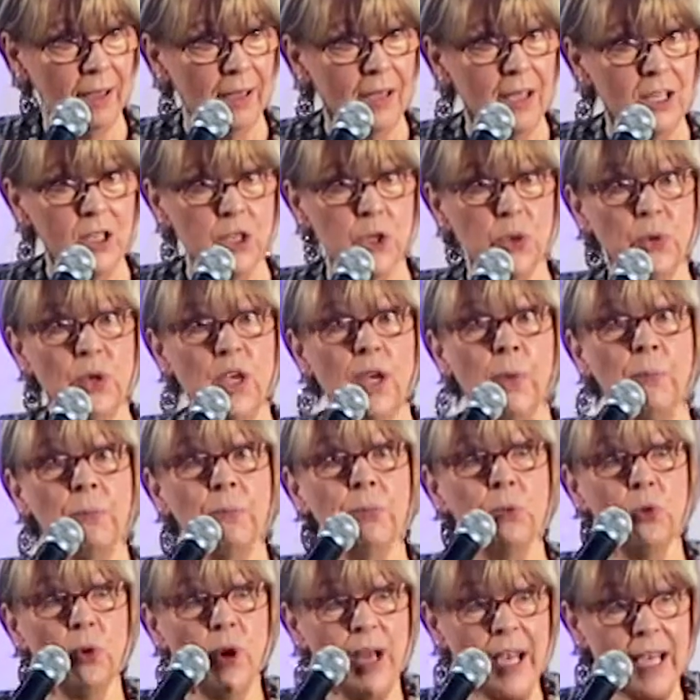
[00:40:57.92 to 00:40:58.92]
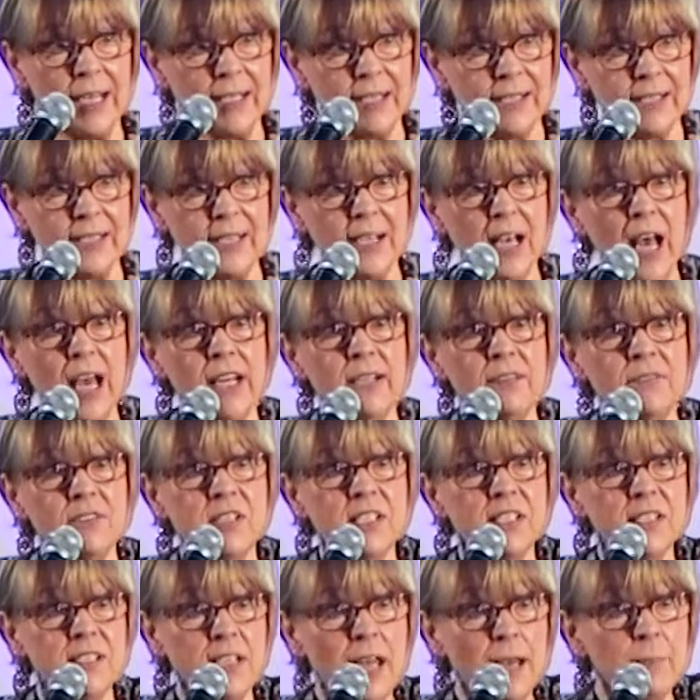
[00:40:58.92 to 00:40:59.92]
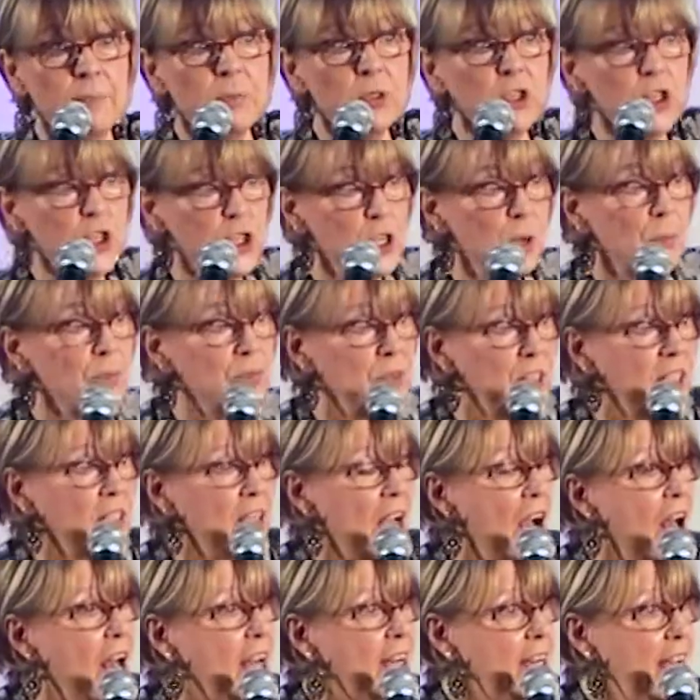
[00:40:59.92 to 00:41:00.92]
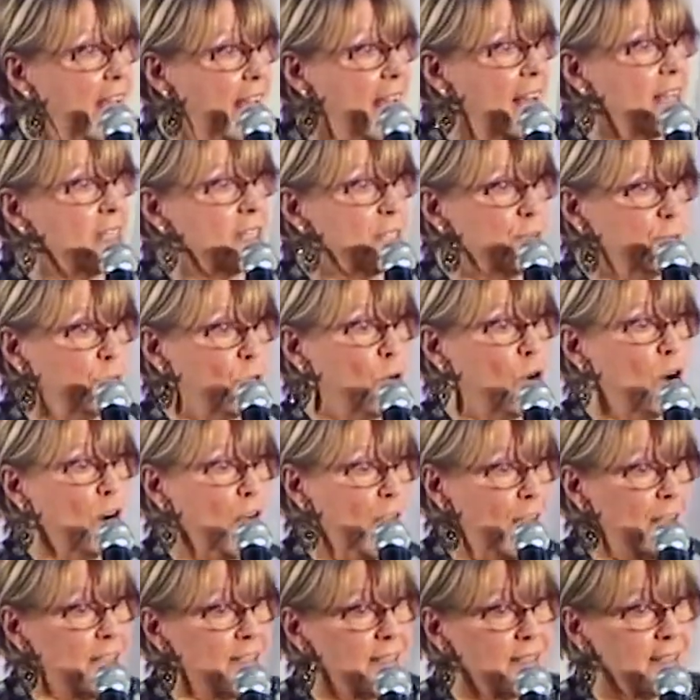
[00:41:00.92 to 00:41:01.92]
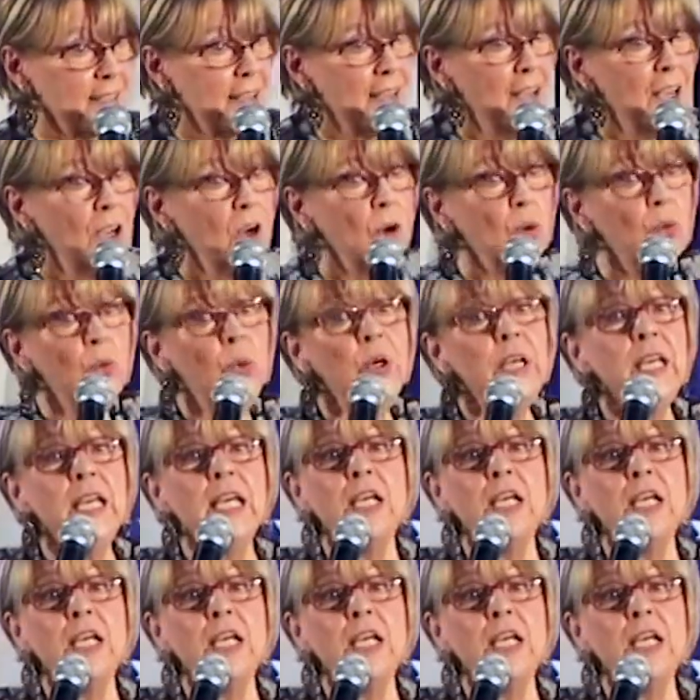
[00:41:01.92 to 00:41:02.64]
to embrace the kind of discipleship that God has for us, we